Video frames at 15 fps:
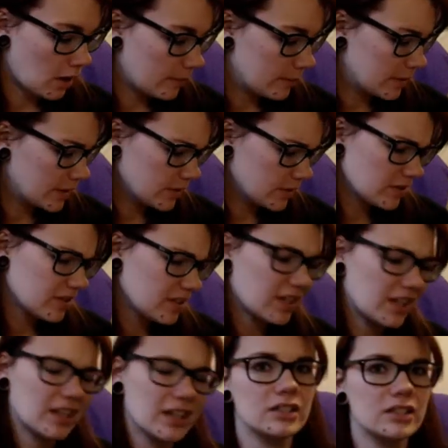This is only
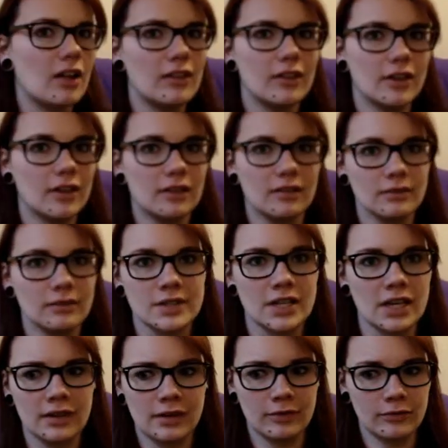like a dollar because
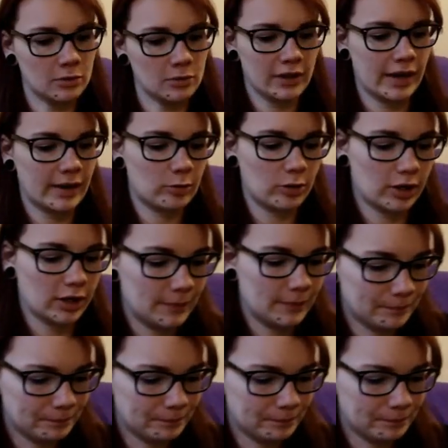I got it from the library.